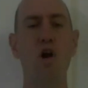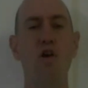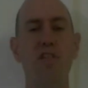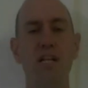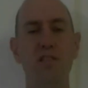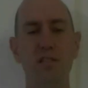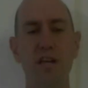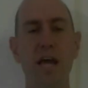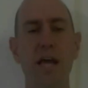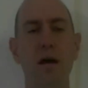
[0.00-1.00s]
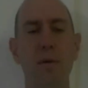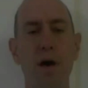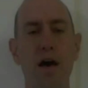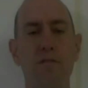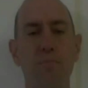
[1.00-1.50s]
or the insane
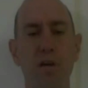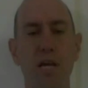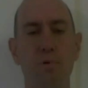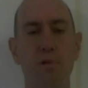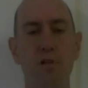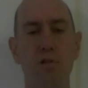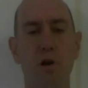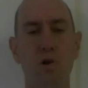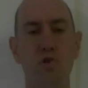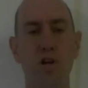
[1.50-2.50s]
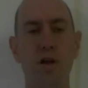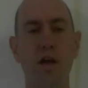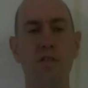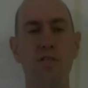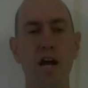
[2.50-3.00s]
amount of people in this country
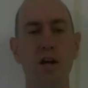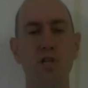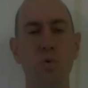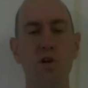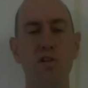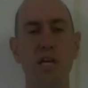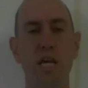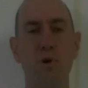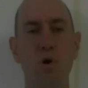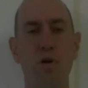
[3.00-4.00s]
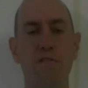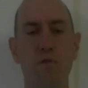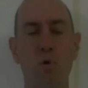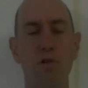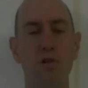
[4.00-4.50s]
that actually want to keep going
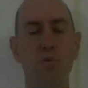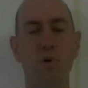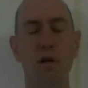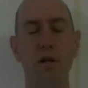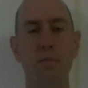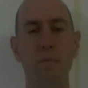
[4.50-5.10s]
forward this way.